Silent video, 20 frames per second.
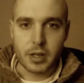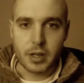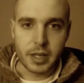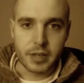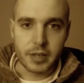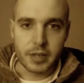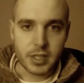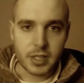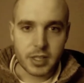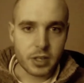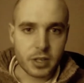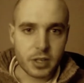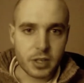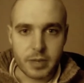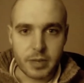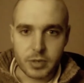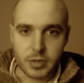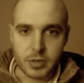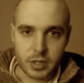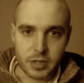If that's not a very
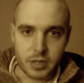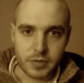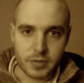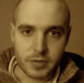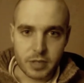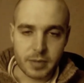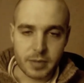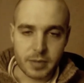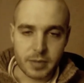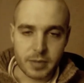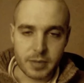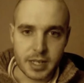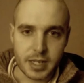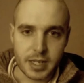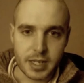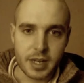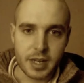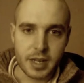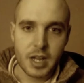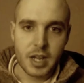productive time of the day,
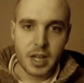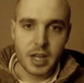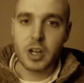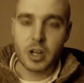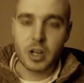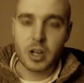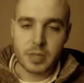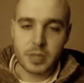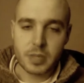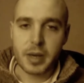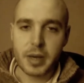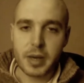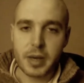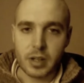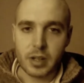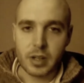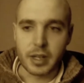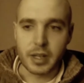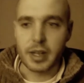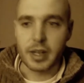go to bed
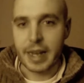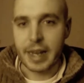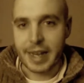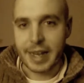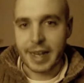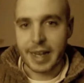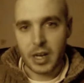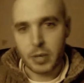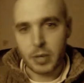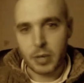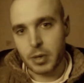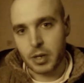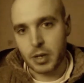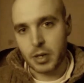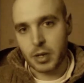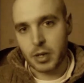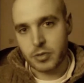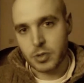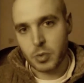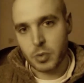earlier and get up earlier
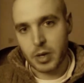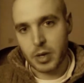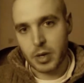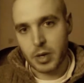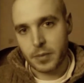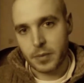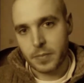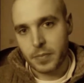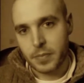as well.